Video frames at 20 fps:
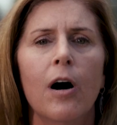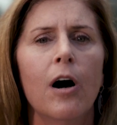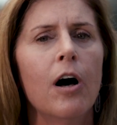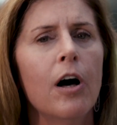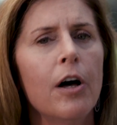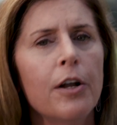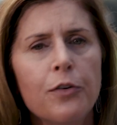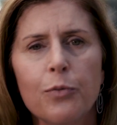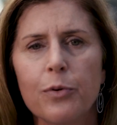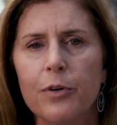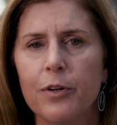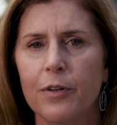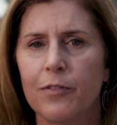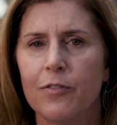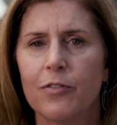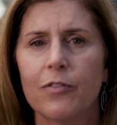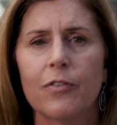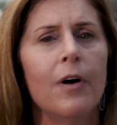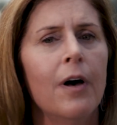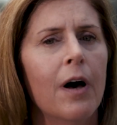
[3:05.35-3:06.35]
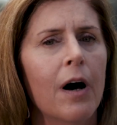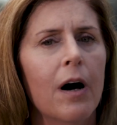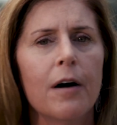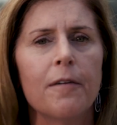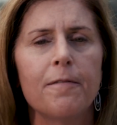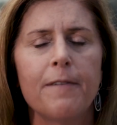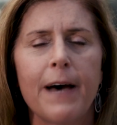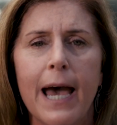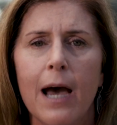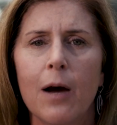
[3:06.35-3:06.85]
hundreds
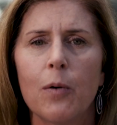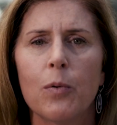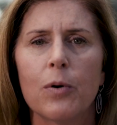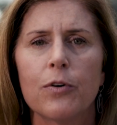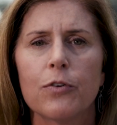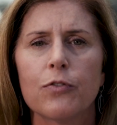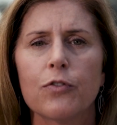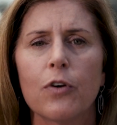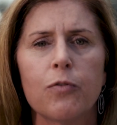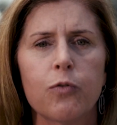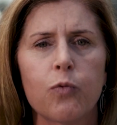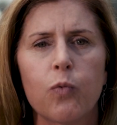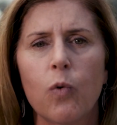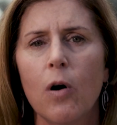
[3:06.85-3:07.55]
of hours of